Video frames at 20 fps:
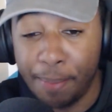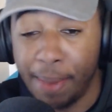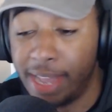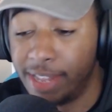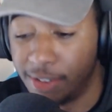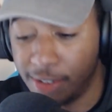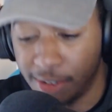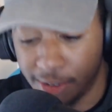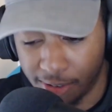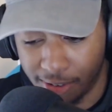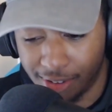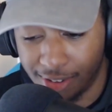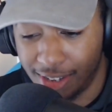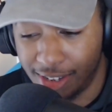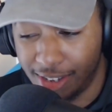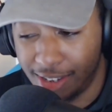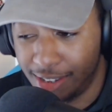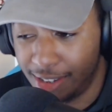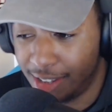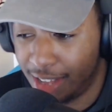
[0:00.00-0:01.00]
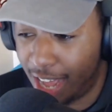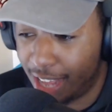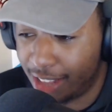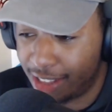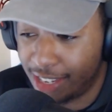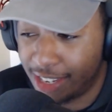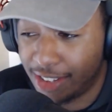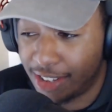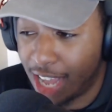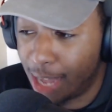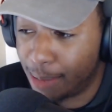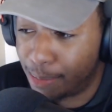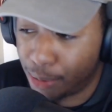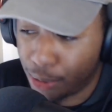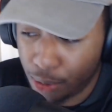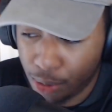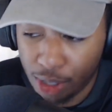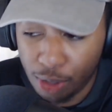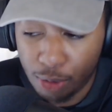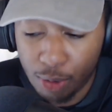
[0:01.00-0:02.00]
basis. I think it's
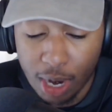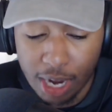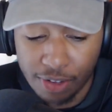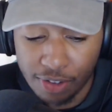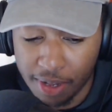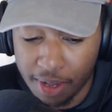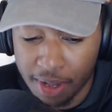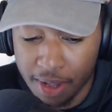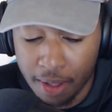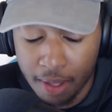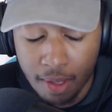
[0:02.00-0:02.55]
absolutely crazy.